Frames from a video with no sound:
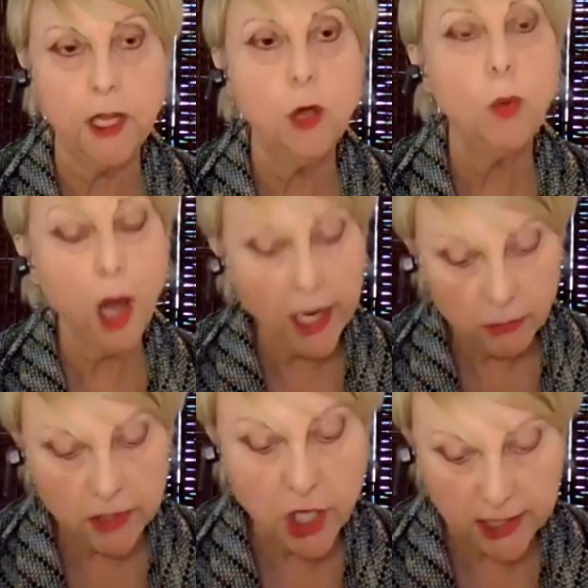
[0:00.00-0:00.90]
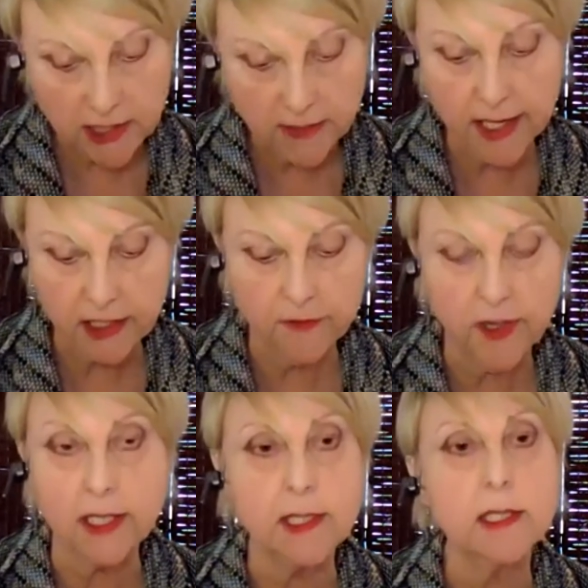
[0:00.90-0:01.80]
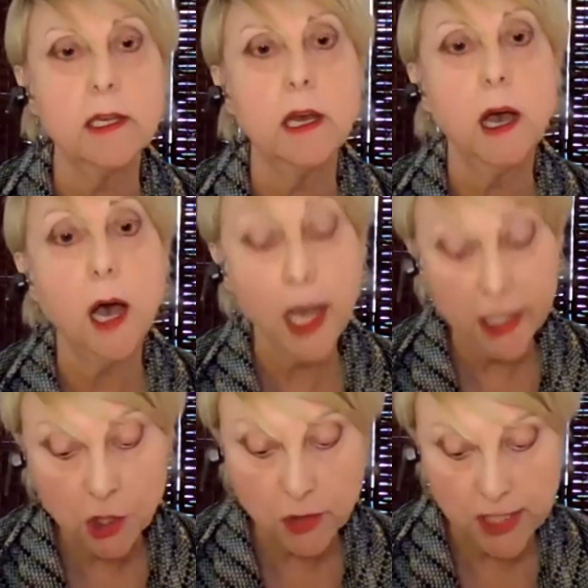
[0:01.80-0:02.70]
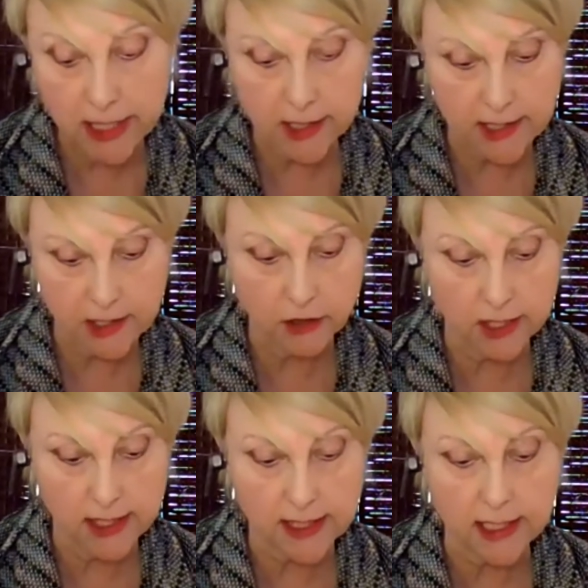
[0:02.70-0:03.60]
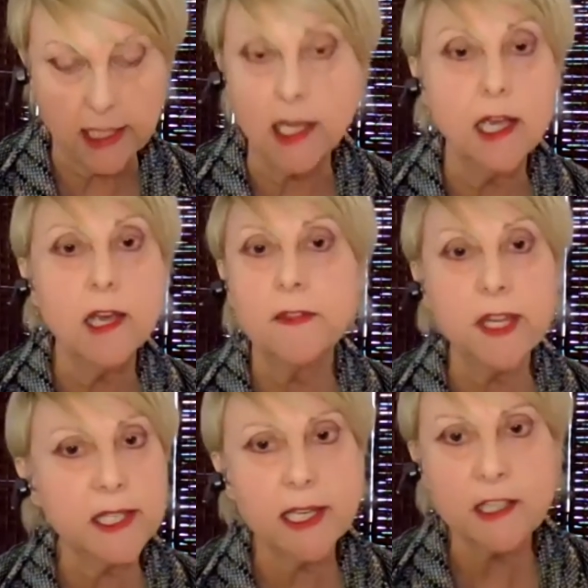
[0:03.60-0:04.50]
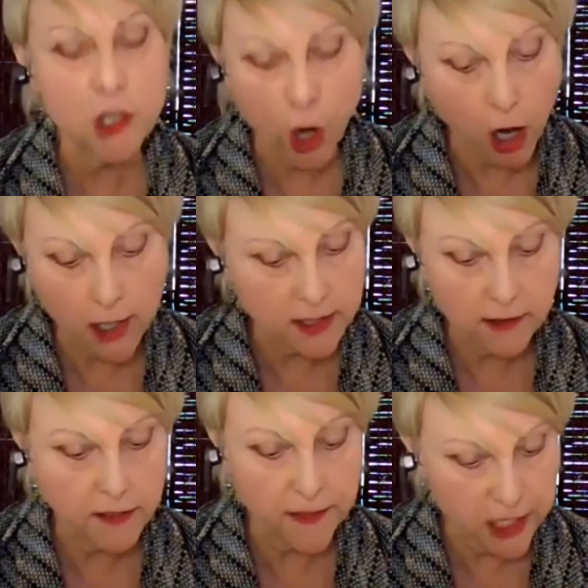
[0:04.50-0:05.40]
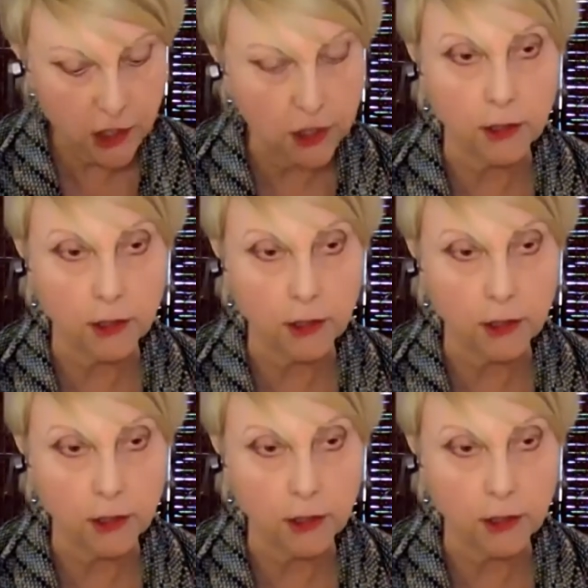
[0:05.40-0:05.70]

Well, I rejected that advice. I do take it seriously. This is not theater.